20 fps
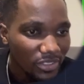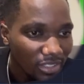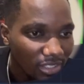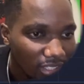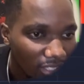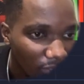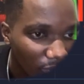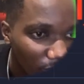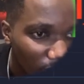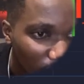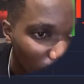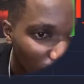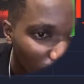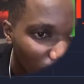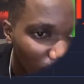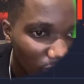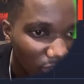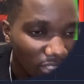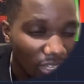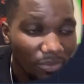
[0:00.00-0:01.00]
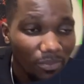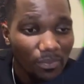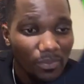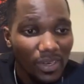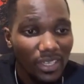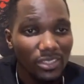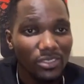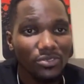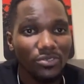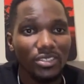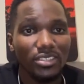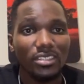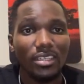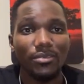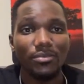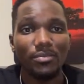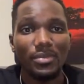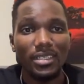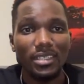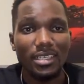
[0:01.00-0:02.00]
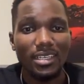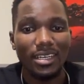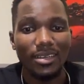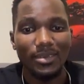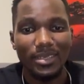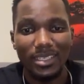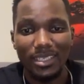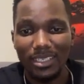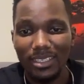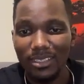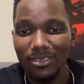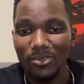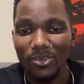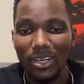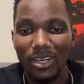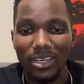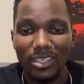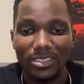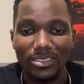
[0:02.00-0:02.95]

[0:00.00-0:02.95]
there we go. Some plus trades have been coming in while I